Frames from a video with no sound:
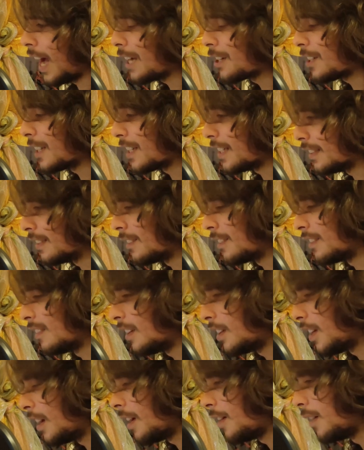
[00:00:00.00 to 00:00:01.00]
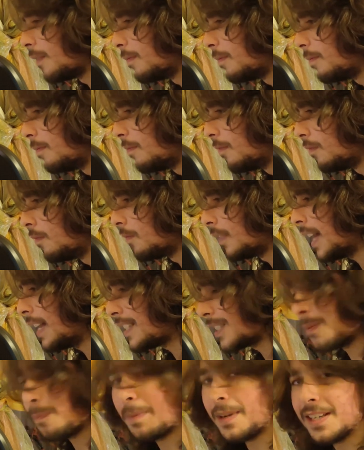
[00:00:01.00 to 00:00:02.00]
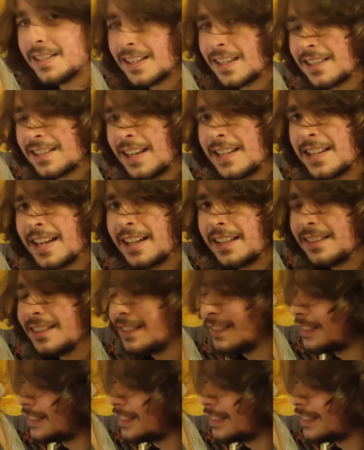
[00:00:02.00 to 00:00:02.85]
actually, nice pieces I had,